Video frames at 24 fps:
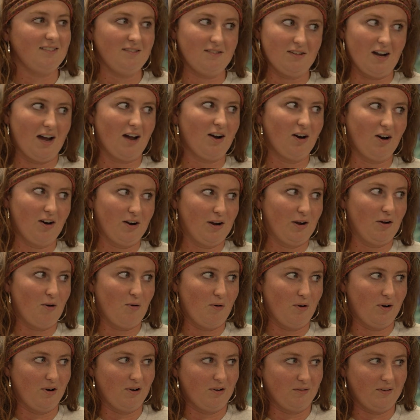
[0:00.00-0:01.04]
Not hurting
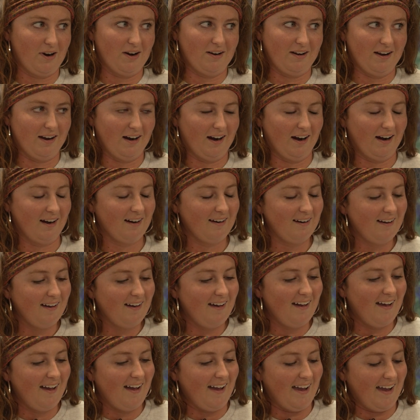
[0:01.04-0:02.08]
coral around here.
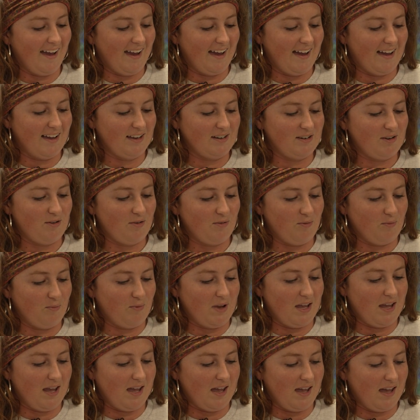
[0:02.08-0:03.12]
And
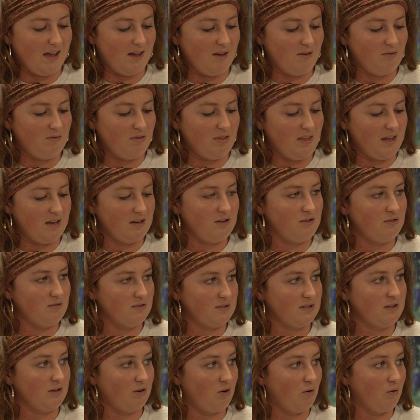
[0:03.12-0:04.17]
we then use
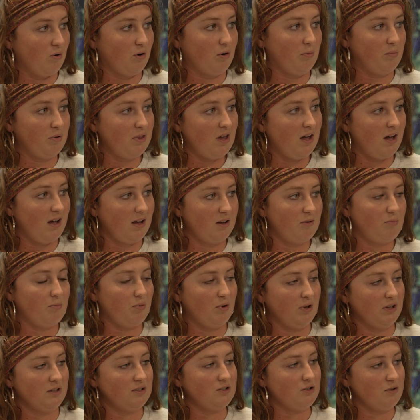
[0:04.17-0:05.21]
the coral plug,
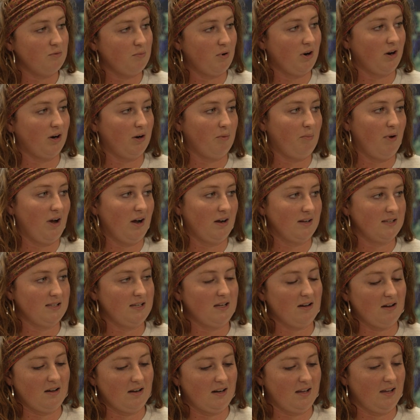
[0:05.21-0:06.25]
put 2-part
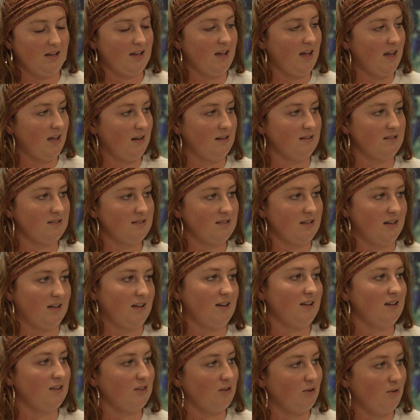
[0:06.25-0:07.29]
epoxy on it, and stick
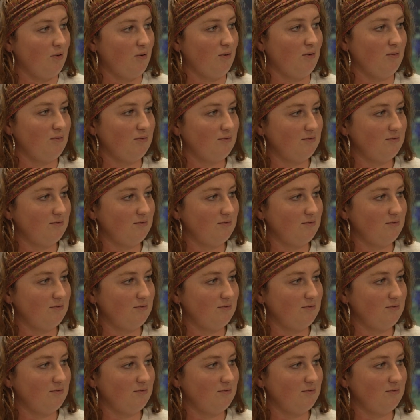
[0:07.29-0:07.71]
it in the hole.